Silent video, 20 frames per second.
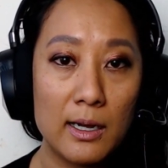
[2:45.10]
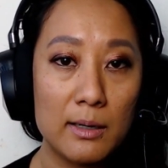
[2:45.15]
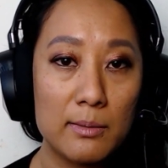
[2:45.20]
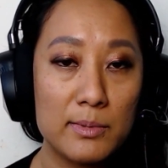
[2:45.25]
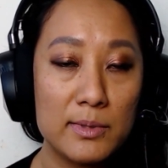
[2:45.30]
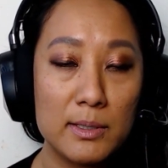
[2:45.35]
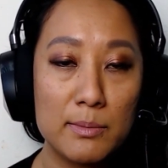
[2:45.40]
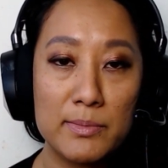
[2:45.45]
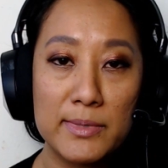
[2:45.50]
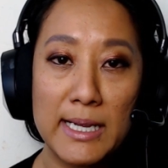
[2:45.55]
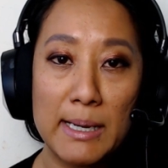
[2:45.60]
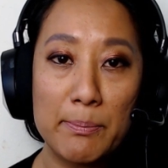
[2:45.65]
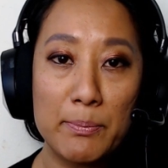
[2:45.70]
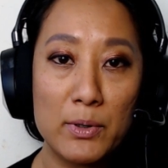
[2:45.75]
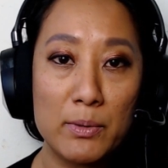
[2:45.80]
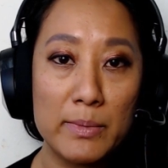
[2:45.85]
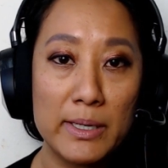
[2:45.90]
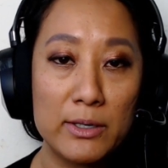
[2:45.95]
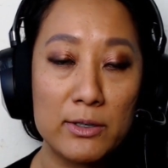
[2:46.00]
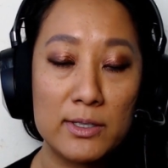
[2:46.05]
some
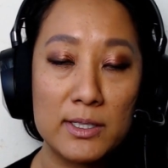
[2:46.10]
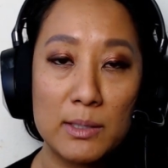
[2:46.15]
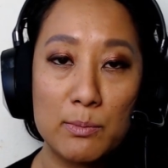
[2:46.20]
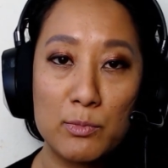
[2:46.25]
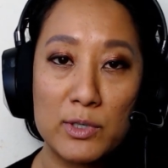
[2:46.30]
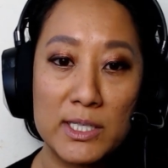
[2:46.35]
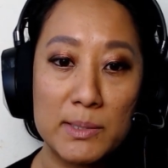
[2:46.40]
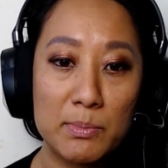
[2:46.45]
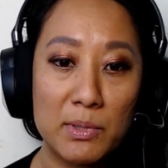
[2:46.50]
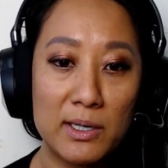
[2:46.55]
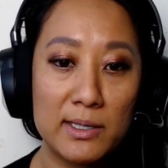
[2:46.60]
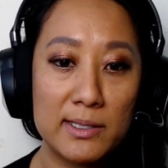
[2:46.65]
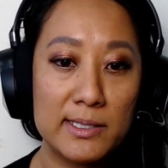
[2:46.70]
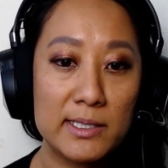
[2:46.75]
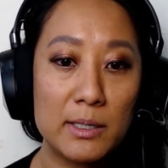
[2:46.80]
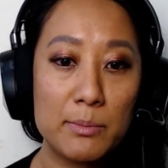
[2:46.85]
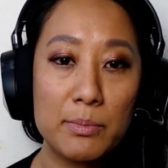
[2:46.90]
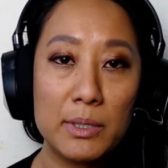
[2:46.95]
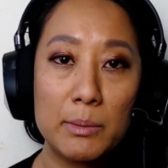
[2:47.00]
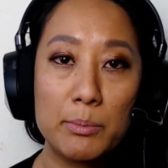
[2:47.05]
temperament or some response
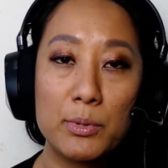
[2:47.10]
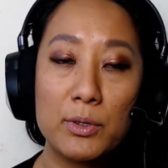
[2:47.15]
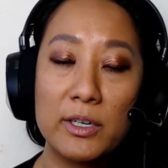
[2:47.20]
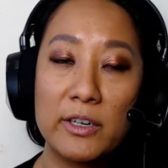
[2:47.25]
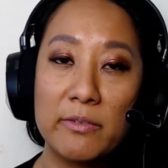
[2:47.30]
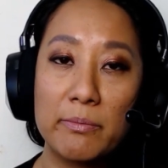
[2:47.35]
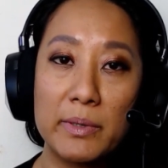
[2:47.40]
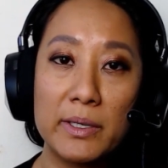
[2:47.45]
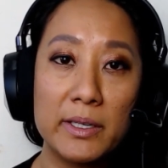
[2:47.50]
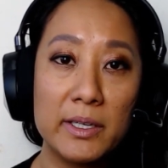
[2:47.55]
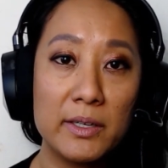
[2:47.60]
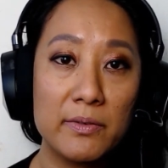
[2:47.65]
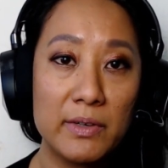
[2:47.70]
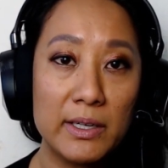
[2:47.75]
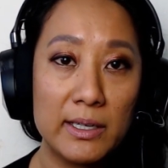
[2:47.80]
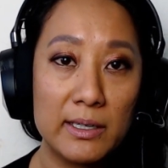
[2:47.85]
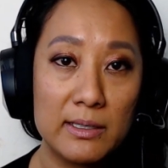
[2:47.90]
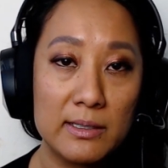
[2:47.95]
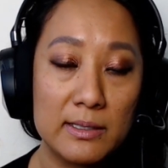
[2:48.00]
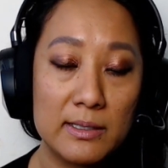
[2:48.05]
that people have been
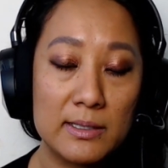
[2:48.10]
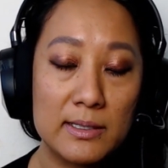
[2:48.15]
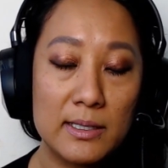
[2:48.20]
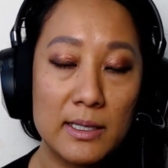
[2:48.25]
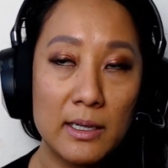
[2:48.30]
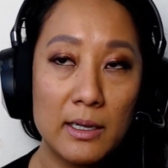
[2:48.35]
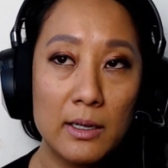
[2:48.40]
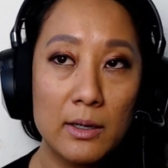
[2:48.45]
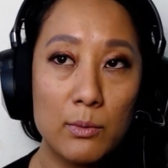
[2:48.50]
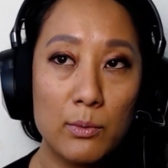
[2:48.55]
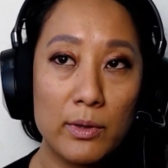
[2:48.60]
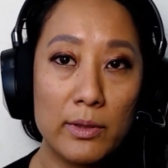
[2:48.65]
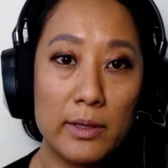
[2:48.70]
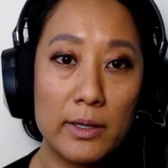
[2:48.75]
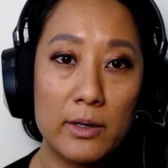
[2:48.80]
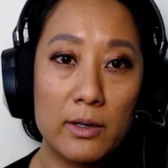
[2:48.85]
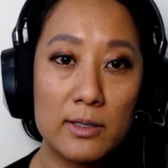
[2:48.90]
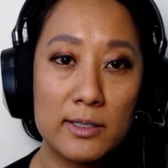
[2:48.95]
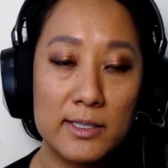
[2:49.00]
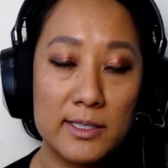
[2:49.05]
giving us within
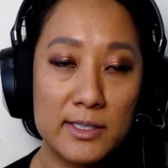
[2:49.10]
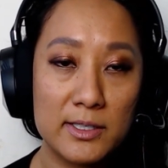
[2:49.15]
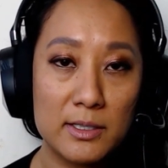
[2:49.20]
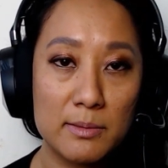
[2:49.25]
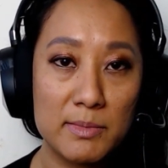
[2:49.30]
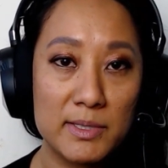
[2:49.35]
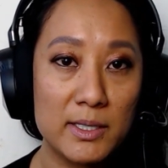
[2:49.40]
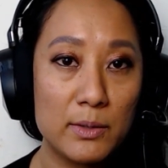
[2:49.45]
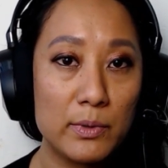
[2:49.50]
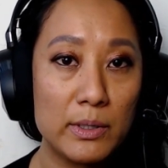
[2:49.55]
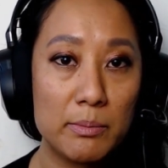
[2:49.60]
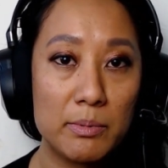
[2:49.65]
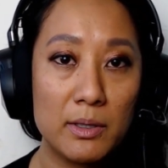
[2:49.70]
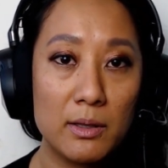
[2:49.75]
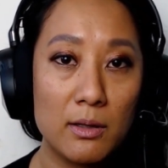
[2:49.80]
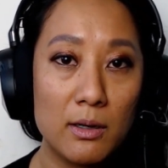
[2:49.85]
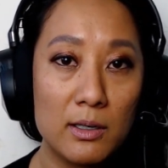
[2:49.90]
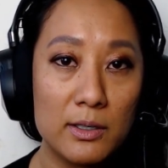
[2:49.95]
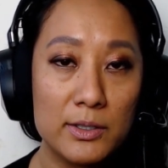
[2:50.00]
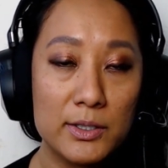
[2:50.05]
our systems that we
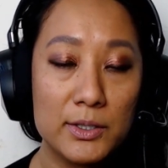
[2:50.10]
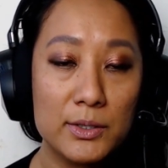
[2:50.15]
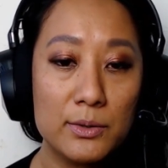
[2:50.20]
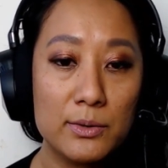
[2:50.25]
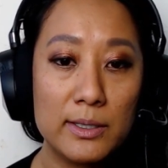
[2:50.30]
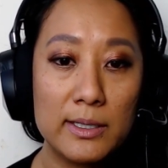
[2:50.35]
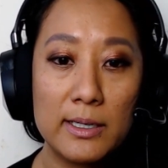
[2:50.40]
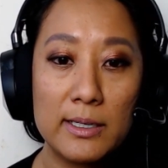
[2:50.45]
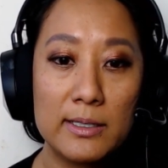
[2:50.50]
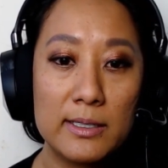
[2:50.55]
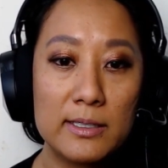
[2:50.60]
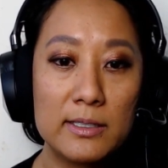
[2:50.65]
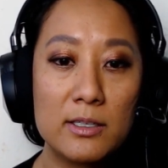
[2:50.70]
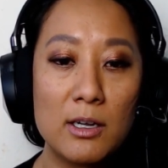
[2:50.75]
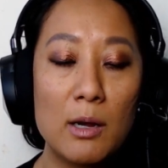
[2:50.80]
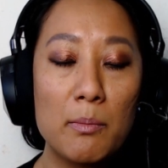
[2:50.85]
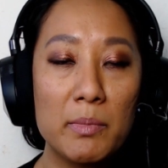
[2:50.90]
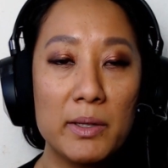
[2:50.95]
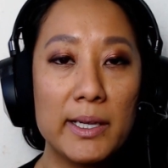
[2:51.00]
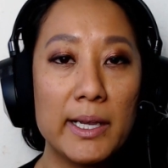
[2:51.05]
belong to. It is
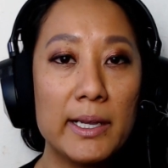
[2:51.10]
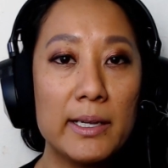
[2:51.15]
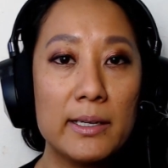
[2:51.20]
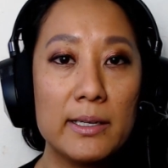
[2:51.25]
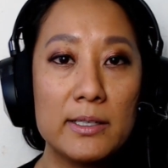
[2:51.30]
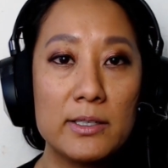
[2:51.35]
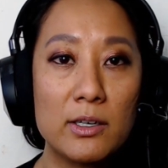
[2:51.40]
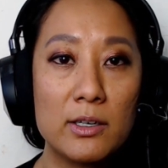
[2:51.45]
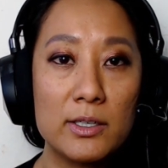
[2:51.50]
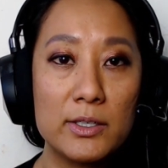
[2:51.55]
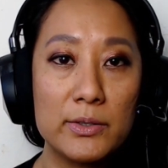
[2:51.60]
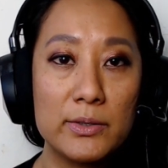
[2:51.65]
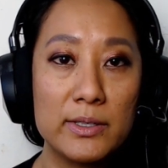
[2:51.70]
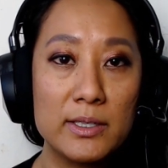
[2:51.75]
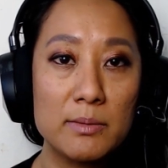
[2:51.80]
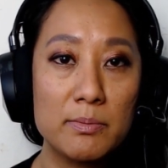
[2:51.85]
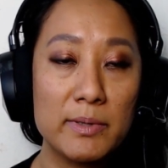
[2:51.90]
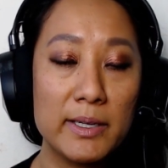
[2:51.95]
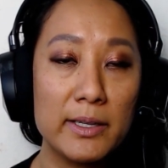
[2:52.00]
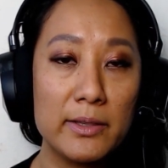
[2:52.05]
complicated. It's hard to
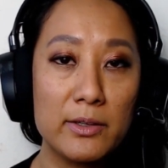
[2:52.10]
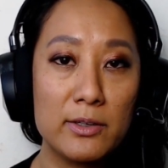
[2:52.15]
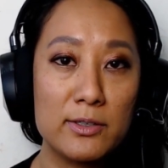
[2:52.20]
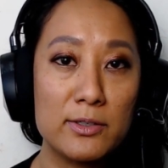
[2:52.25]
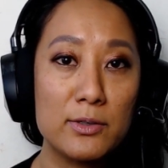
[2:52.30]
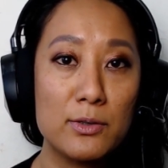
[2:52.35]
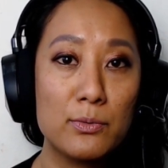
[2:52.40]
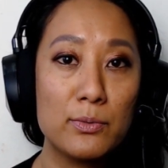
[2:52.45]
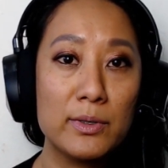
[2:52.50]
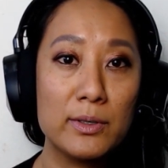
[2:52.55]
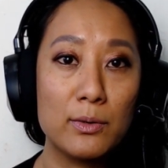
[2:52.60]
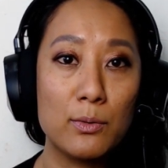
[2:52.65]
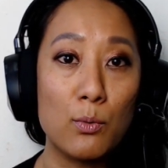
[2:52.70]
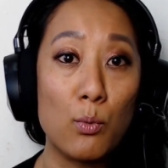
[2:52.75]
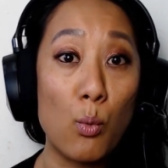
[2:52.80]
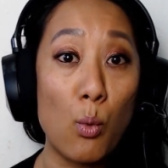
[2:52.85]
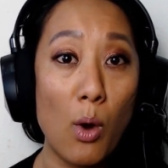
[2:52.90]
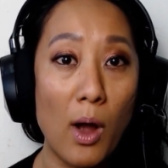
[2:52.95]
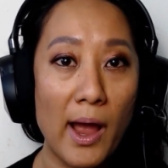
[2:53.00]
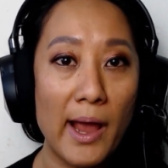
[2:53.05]
explain. There's no real
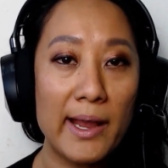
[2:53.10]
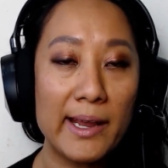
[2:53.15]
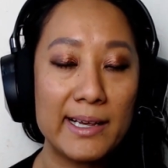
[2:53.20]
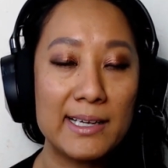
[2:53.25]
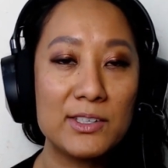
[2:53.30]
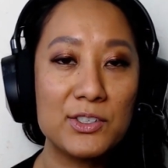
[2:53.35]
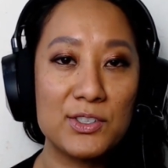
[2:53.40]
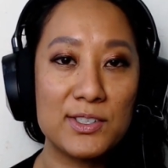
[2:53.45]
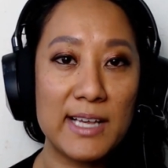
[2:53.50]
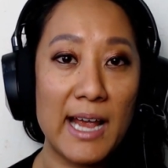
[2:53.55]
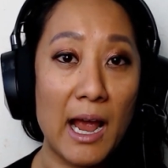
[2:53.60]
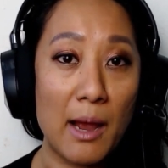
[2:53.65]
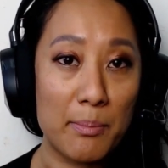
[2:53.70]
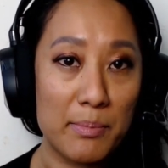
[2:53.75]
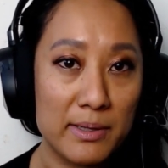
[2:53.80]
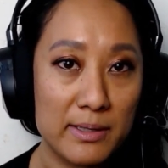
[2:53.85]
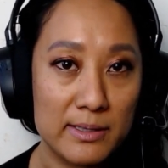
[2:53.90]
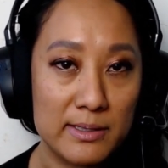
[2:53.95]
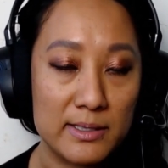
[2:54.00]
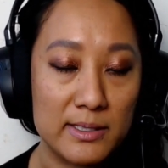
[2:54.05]
why. It just
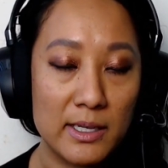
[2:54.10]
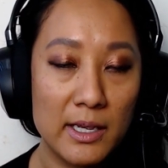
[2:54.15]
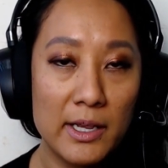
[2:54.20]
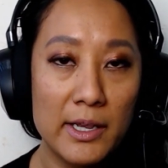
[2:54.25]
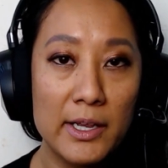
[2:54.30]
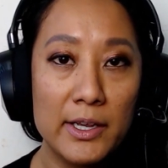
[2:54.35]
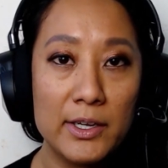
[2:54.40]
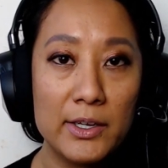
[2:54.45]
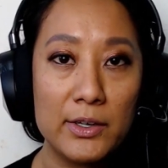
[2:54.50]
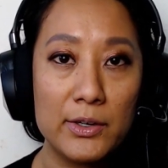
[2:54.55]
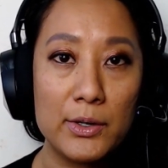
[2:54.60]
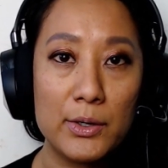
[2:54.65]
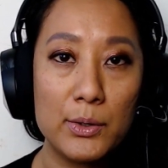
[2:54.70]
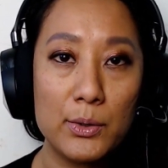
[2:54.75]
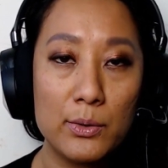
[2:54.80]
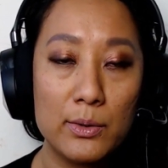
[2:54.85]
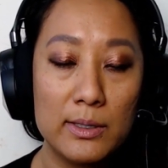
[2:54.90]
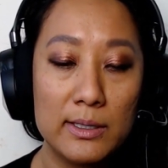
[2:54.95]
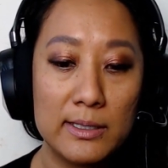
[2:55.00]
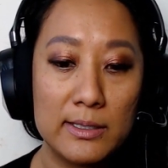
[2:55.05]
happens, you
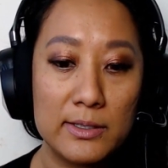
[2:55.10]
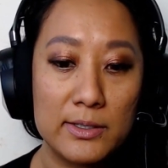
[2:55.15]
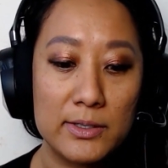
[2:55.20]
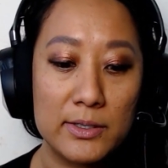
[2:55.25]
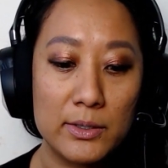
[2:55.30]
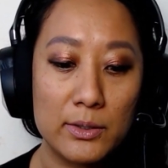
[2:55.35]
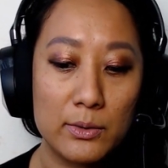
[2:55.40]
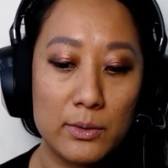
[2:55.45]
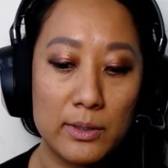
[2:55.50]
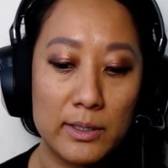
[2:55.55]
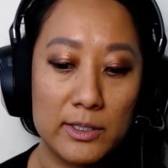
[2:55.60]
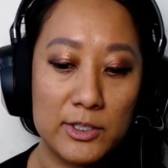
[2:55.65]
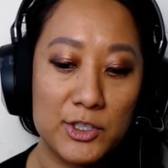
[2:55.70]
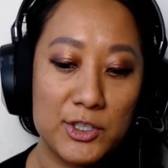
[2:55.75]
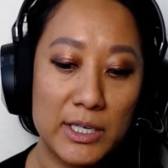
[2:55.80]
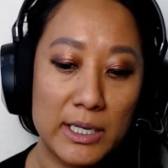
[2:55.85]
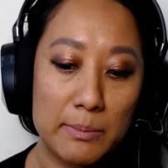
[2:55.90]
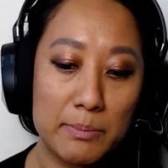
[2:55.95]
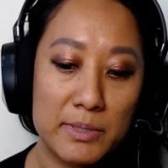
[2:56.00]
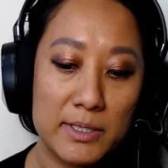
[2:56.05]
know, and so it
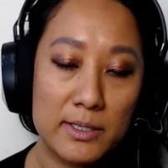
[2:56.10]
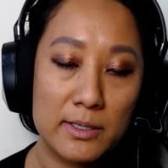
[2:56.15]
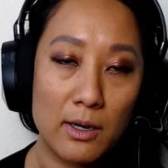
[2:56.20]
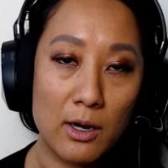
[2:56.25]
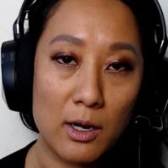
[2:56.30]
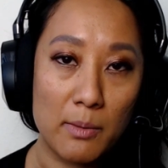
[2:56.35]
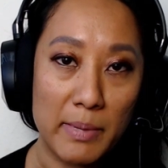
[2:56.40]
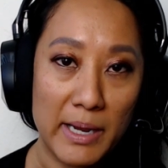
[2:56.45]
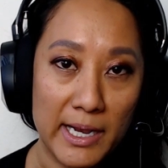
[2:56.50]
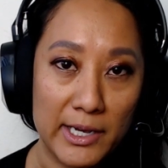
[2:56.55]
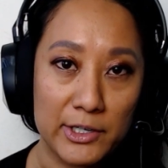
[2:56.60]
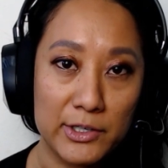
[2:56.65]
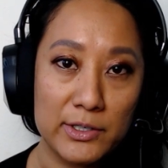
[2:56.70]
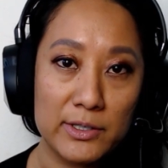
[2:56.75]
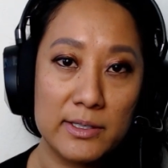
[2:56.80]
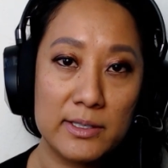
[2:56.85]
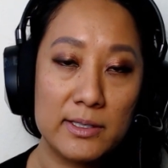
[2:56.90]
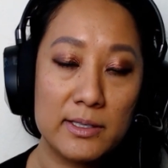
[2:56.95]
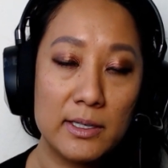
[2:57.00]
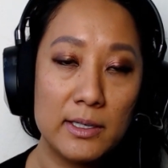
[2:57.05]
shapes our
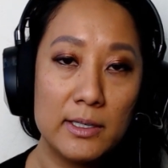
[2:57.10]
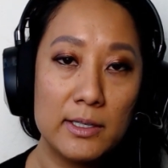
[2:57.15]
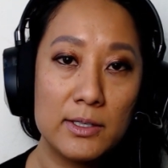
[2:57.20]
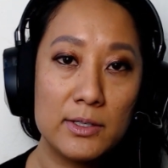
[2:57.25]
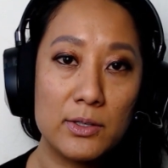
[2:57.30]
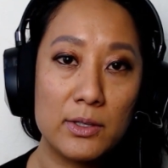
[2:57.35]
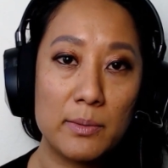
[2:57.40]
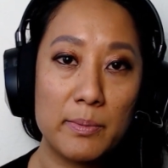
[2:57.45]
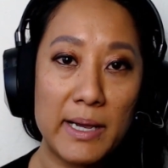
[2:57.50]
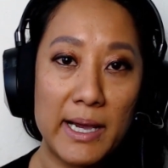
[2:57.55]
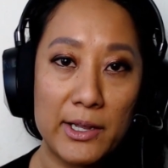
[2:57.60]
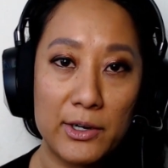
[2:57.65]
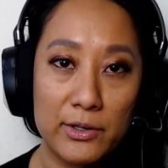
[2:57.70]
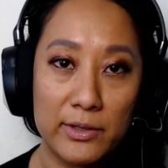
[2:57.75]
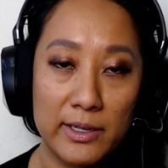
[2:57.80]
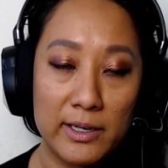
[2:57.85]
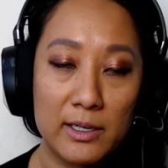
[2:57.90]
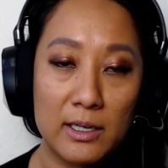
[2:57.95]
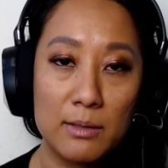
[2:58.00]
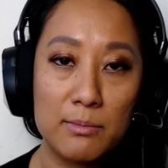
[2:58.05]
patterns. So the pattern
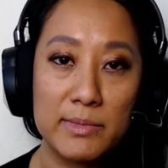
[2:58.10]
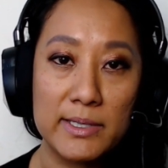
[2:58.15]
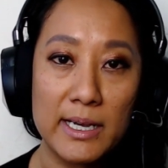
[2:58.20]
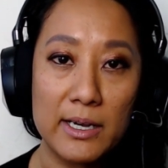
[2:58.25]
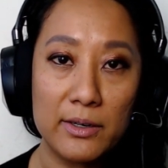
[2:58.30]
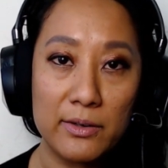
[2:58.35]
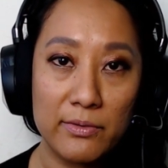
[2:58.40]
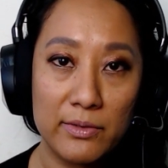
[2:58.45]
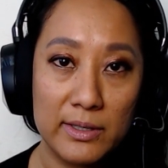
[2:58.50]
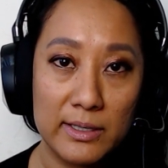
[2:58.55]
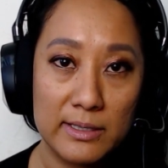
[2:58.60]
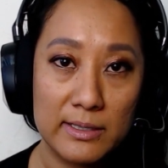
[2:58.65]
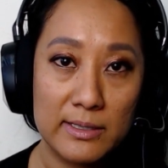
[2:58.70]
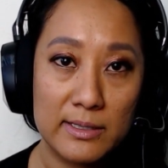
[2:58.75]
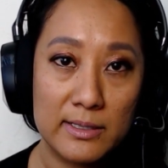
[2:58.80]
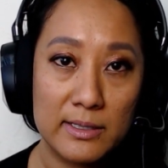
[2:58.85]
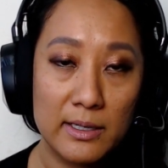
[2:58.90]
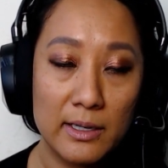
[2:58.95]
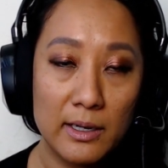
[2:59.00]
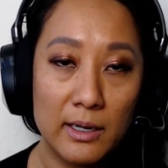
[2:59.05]
that comes out of this,